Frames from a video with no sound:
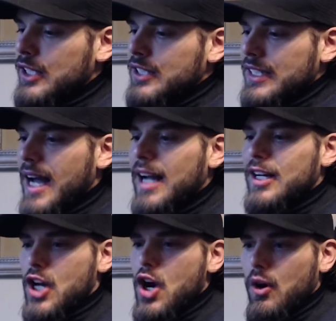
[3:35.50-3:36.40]
to not
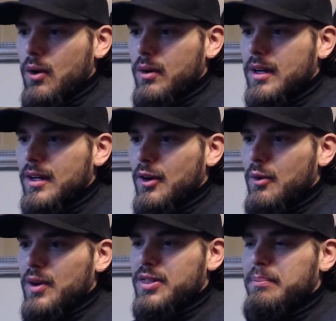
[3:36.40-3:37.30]
know
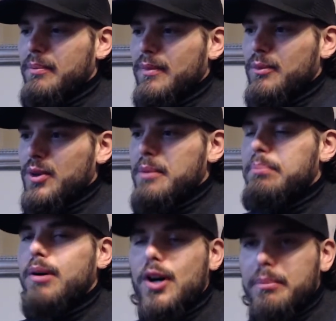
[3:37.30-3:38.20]
what the
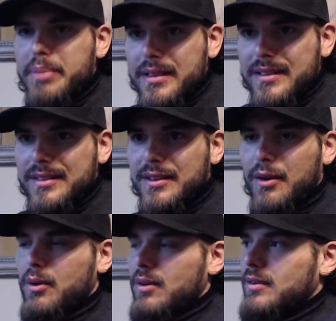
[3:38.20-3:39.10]
purpose
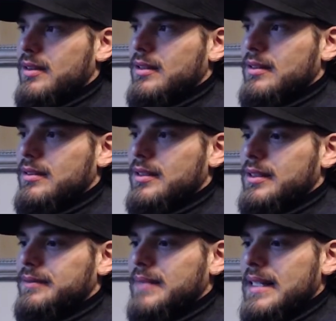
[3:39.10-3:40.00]
or
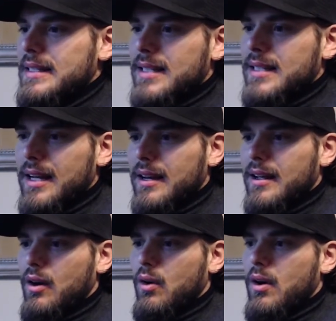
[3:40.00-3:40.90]
the intent
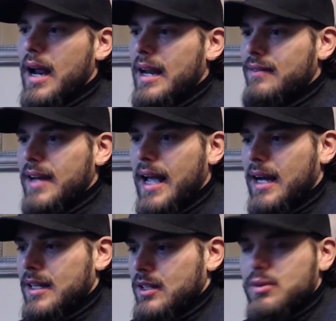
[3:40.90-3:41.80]
or even how
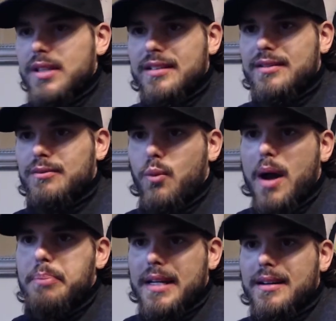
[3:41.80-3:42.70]
to use this
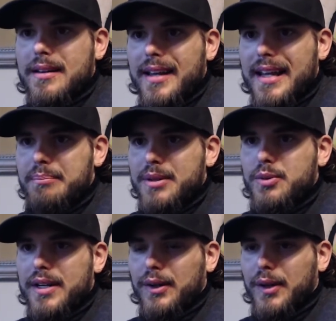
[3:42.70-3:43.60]
weapon in
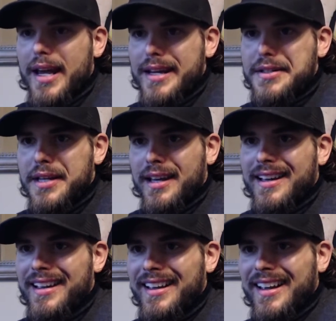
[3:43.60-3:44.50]
between your legs,
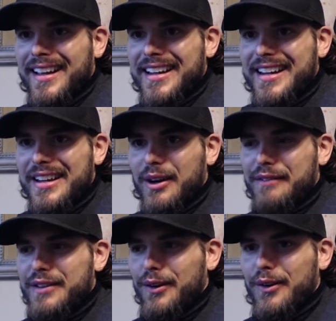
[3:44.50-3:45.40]
if
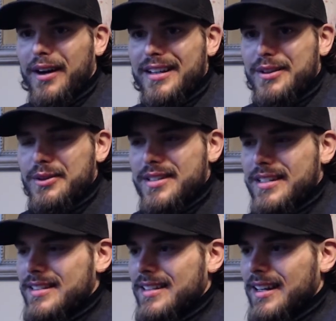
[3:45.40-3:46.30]
you don't know how to use
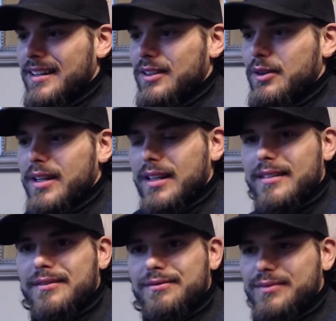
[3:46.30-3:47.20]
this thing, you could
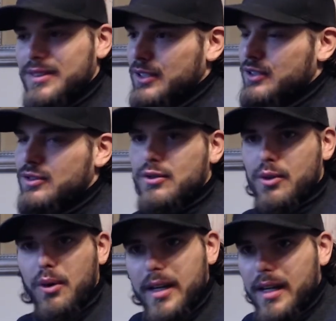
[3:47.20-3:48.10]

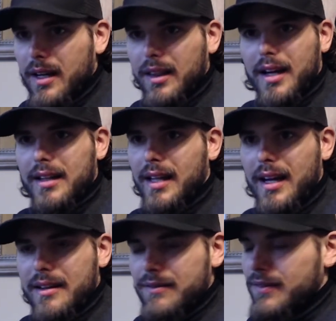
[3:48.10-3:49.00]
destroy a lot of
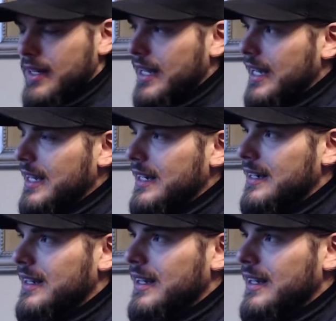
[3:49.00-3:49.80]
life. And